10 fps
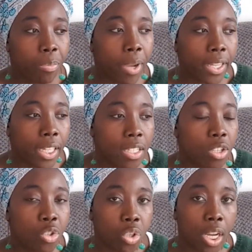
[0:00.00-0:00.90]
but I need to
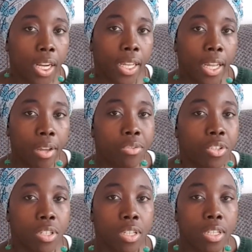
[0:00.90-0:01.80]
trial it out
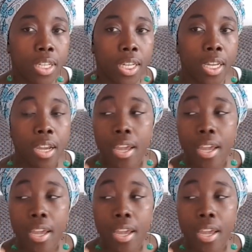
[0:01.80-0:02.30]
just to see